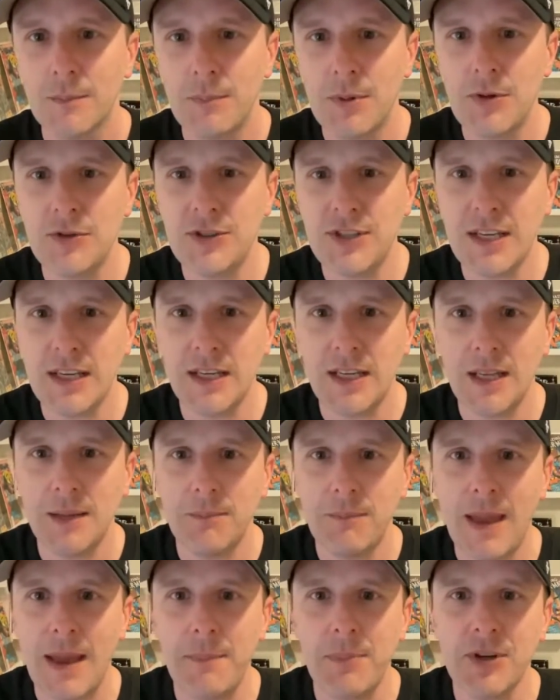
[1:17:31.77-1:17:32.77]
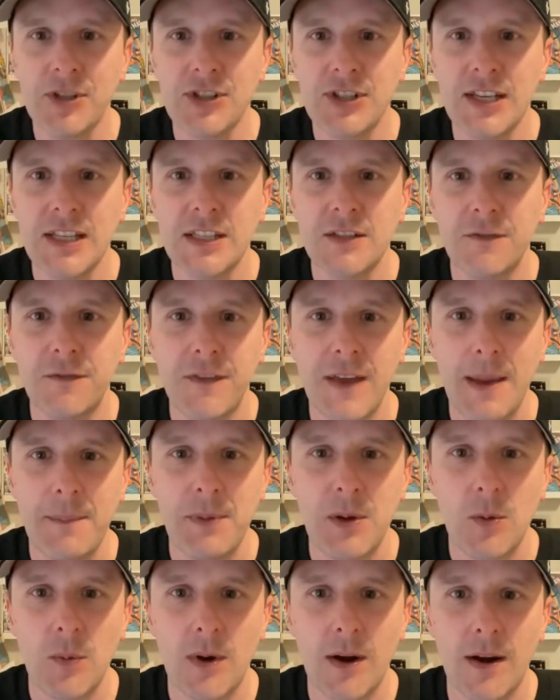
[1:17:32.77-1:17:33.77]
Boutini, member since
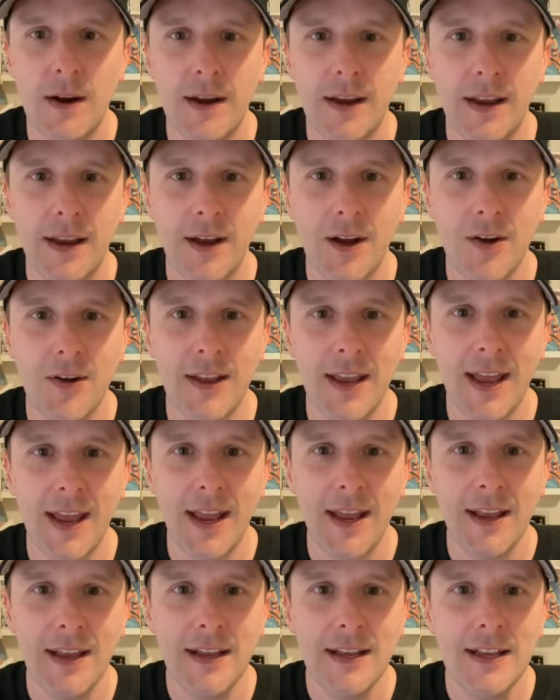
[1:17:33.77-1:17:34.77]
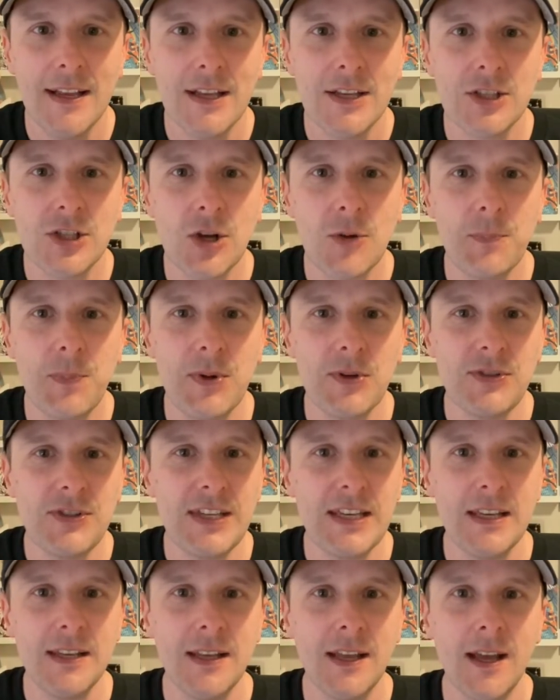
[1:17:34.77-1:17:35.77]
February. Okay. So
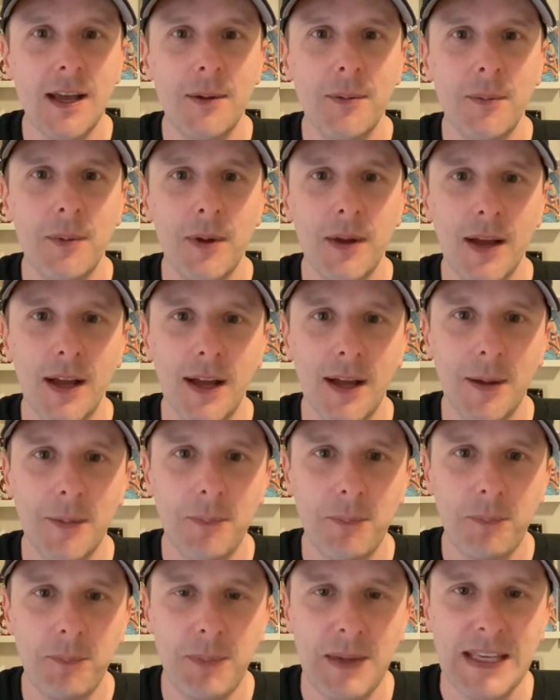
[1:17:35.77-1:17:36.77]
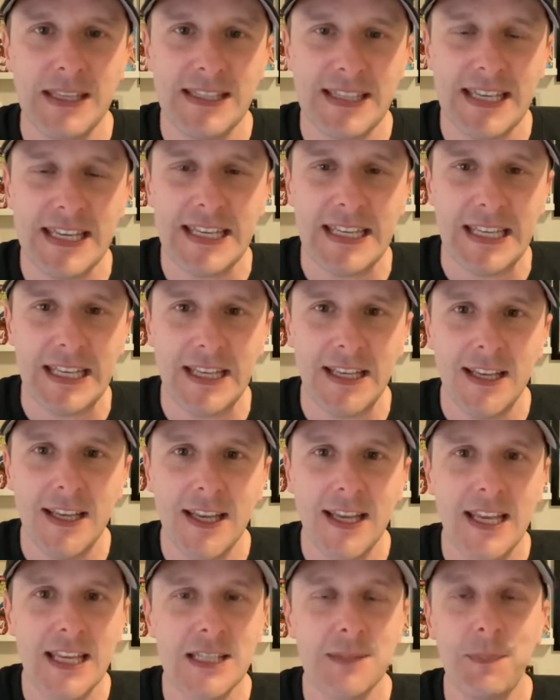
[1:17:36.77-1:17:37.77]
Boutini, uh, uh,
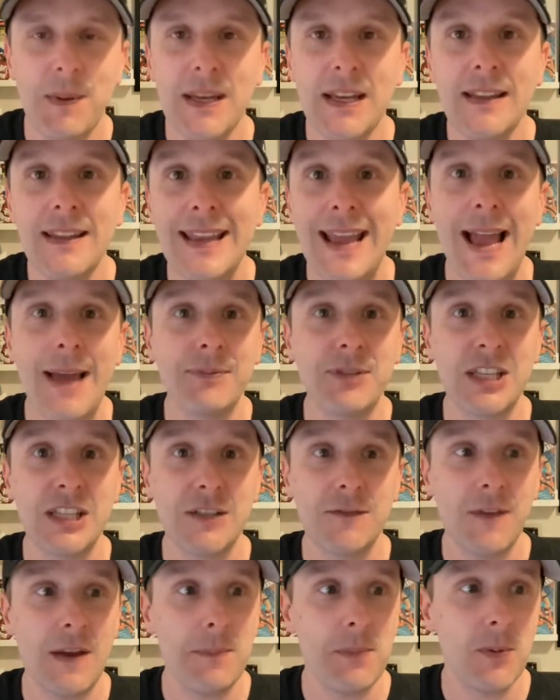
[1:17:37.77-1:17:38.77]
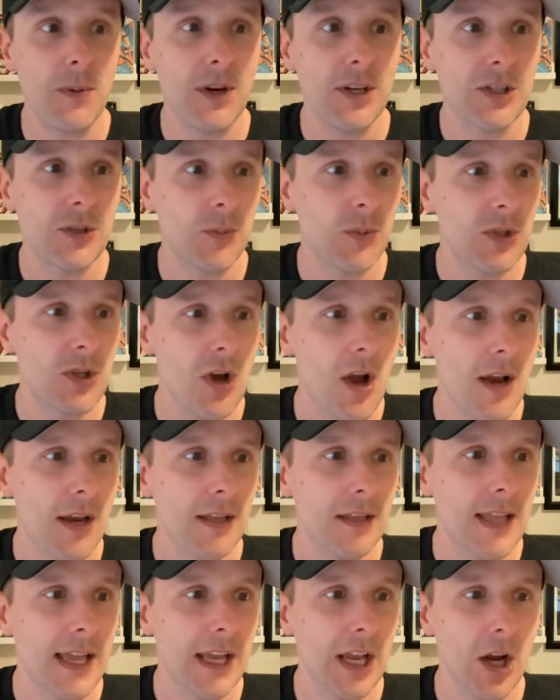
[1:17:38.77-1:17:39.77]
has been in the app since February. So we're
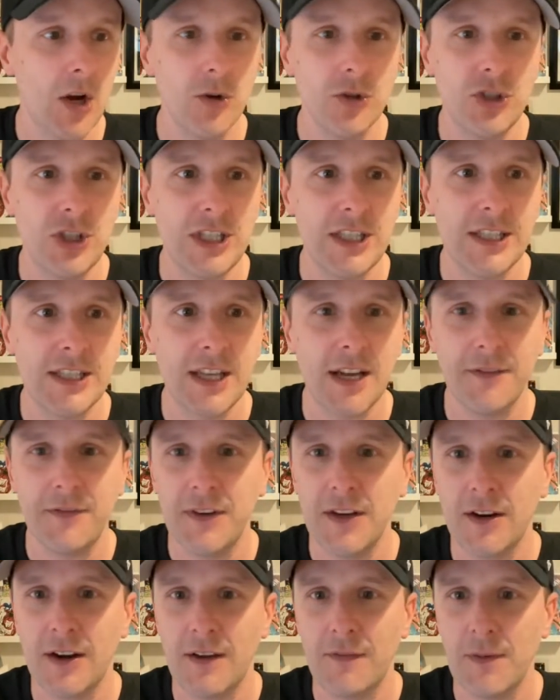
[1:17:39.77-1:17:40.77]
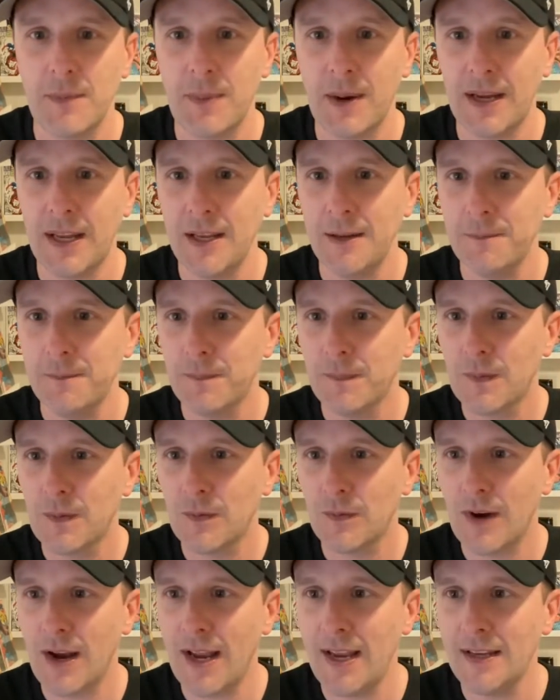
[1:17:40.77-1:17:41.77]
talking like OG stuff here, everybody.
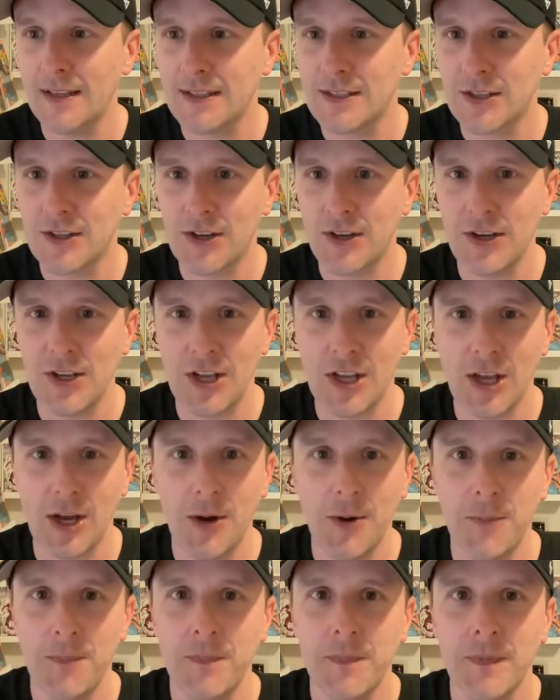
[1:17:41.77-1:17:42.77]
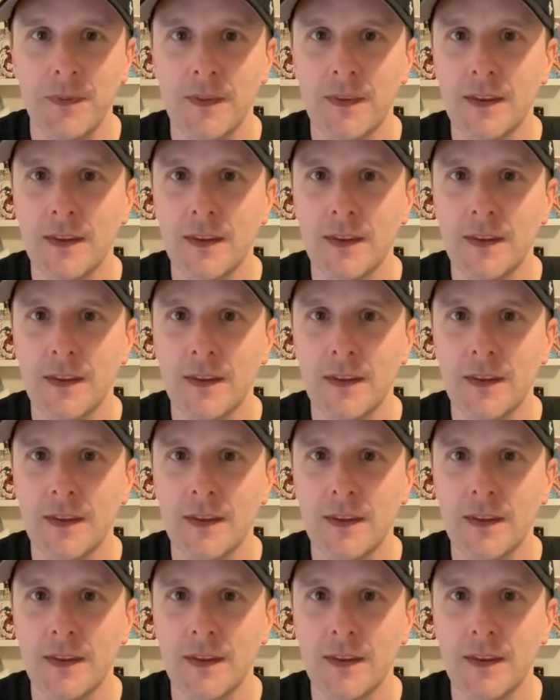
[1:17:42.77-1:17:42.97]
Right. So there you go.